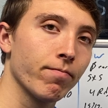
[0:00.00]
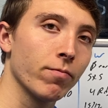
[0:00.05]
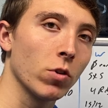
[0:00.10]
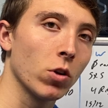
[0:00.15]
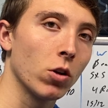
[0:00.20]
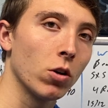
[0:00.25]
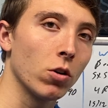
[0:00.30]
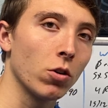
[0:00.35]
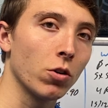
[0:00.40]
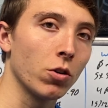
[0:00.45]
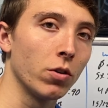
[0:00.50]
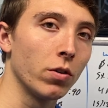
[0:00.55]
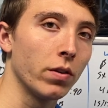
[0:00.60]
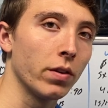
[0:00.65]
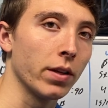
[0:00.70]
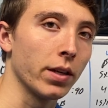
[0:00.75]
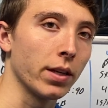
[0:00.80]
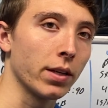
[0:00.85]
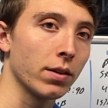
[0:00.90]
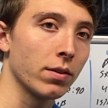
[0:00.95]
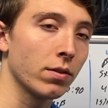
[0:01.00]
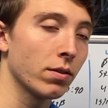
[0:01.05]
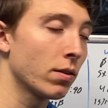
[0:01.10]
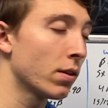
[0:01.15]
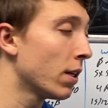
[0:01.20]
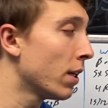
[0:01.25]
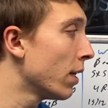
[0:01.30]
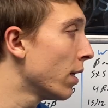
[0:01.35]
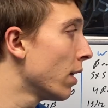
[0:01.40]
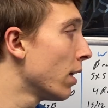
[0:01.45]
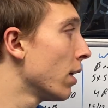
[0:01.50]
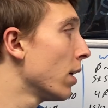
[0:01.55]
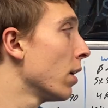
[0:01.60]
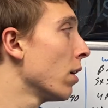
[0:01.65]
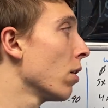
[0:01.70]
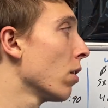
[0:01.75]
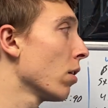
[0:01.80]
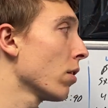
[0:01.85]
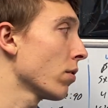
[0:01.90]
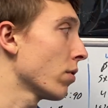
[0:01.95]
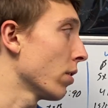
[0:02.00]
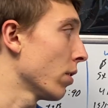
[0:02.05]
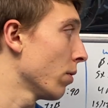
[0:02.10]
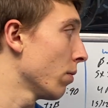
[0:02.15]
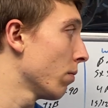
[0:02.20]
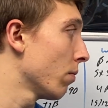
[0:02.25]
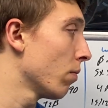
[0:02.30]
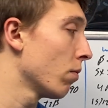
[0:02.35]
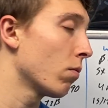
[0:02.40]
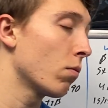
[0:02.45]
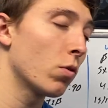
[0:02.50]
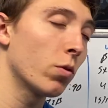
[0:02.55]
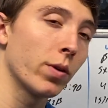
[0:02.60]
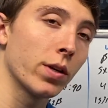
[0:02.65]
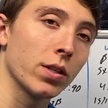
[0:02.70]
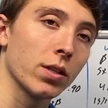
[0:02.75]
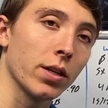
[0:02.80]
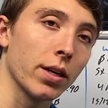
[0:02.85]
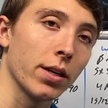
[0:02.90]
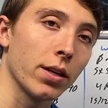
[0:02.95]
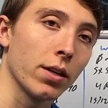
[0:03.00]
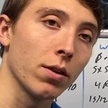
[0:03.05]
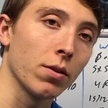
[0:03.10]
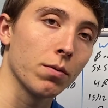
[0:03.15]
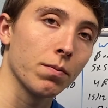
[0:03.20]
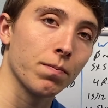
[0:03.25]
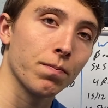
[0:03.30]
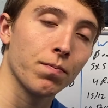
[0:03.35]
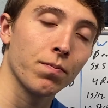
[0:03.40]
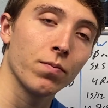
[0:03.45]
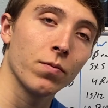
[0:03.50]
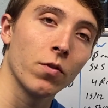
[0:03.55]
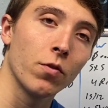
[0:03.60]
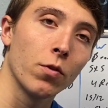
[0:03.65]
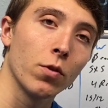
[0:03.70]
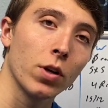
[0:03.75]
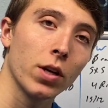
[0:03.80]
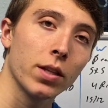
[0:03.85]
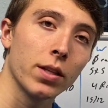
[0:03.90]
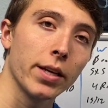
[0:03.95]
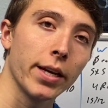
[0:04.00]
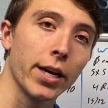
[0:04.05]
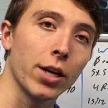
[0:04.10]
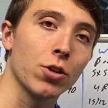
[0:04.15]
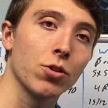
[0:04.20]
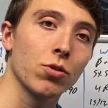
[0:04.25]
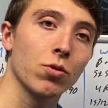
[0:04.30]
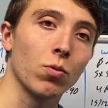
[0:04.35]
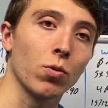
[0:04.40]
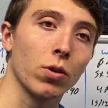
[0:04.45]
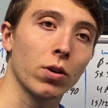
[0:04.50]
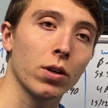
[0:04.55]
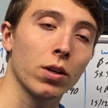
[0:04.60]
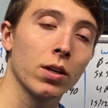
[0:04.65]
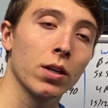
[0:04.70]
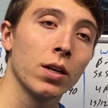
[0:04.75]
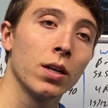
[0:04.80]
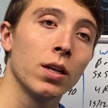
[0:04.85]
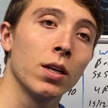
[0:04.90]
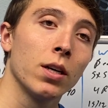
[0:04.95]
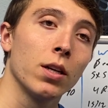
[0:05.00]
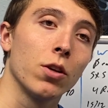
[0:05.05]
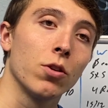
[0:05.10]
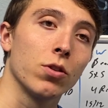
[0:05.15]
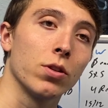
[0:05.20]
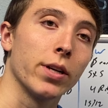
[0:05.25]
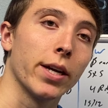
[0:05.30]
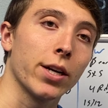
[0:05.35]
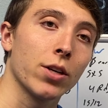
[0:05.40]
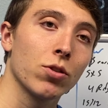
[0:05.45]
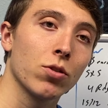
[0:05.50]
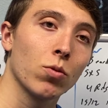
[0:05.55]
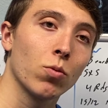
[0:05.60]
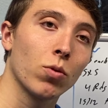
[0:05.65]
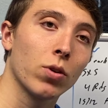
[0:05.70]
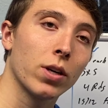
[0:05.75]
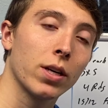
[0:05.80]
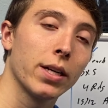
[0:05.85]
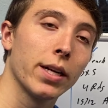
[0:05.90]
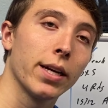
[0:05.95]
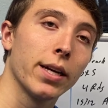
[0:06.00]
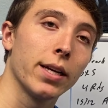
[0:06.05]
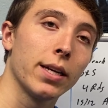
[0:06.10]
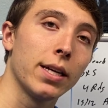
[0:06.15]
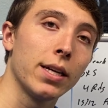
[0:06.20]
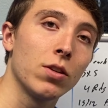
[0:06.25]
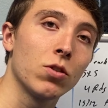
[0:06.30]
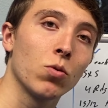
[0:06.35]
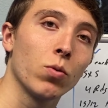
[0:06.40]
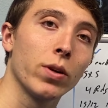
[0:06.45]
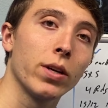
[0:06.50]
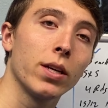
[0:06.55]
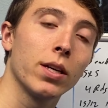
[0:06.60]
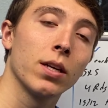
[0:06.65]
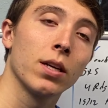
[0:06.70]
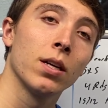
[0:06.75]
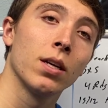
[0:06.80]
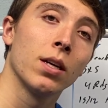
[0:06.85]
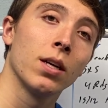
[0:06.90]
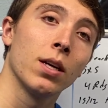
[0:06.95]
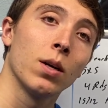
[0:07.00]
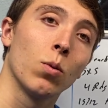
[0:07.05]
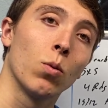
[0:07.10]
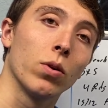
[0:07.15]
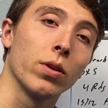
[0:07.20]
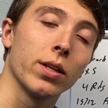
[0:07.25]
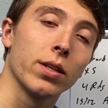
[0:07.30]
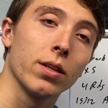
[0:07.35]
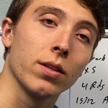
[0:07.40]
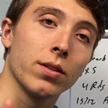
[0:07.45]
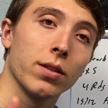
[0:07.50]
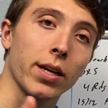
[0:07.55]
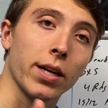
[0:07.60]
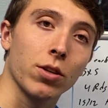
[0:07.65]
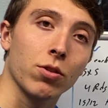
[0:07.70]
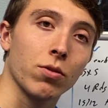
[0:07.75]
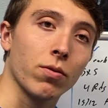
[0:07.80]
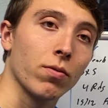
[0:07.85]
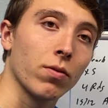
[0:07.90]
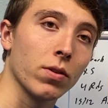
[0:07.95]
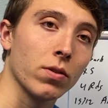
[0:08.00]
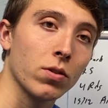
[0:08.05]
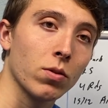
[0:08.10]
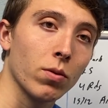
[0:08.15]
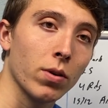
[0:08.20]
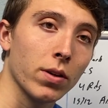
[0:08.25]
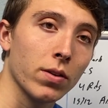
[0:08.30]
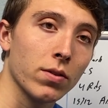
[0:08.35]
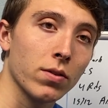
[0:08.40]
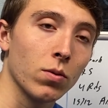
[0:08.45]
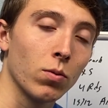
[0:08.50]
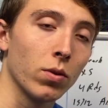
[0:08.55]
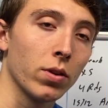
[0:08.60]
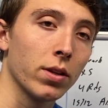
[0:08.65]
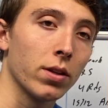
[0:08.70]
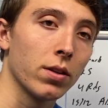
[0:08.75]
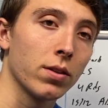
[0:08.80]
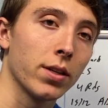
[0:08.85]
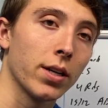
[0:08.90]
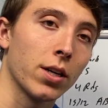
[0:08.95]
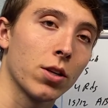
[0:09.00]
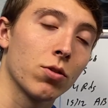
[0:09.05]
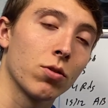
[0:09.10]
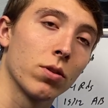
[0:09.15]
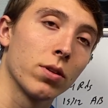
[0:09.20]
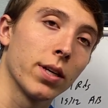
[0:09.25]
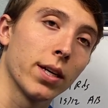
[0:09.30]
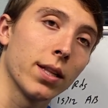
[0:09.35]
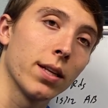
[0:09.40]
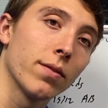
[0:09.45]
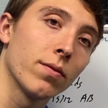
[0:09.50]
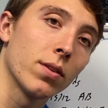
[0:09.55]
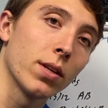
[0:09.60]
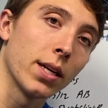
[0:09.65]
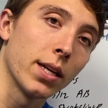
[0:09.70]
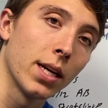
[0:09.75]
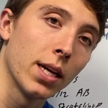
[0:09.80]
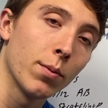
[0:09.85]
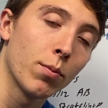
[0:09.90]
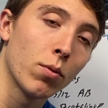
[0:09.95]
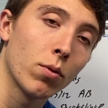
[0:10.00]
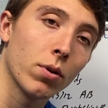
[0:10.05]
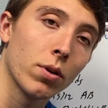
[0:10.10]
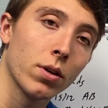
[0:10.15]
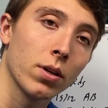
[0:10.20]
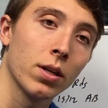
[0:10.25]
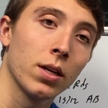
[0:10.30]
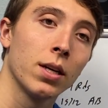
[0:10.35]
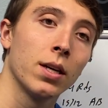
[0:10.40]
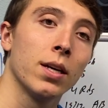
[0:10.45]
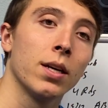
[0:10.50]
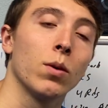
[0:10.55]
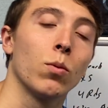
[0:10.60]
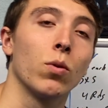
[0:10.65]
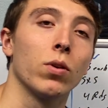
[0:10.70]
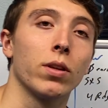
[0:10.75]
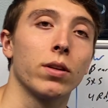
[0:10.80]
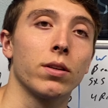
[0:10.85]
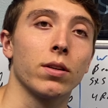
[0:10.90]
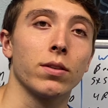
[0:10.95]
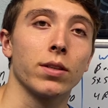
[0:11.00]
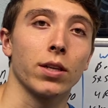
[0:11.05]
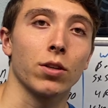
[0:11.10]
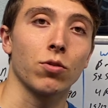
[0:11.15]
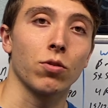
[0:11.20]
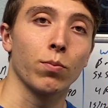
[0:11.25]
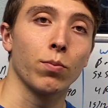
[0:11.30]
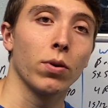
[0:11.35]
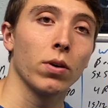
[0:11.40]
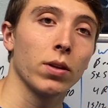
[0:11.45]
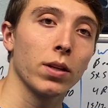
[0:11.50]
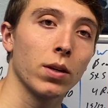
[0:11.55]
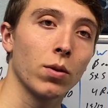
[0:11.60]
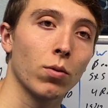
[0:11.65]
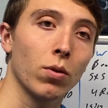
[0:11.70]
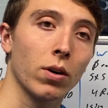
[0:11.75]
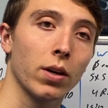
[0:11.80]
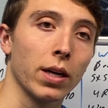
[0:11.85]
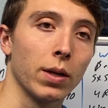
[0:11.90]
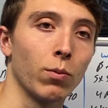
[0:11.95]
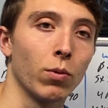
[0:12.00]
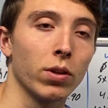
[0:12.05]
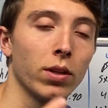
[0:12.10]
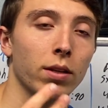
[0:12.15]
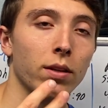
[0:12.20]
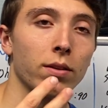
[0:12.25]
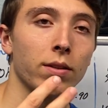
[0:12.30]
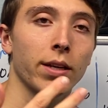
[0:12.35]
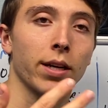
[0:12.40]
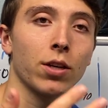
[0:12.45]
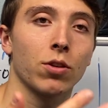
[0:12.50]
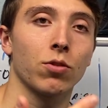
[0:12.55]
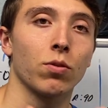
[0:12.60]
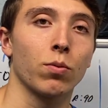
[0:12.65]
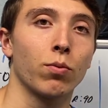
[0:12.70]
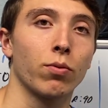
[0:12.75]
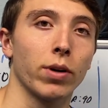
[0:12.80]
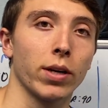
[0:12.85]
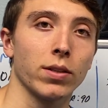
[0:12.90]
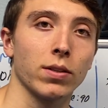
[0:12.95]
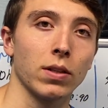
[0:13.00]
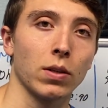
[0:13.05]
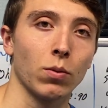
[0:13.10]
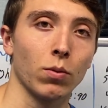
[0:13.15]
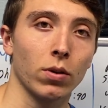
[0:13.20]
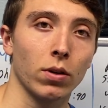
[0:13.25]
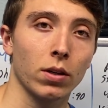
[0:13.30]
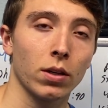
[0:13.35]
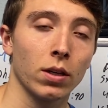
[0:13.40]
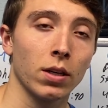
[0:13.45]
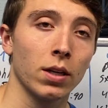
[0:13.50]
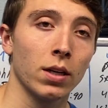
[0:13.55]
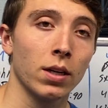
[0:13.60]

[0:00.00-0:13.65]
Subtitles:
All good things. Also, quick side note, if you look at the extra work, there's an extra work day each week, one that does extra front squats, one that does extra deadlifting and hip work, one that does extra pulling work, and one that does extra pressing work.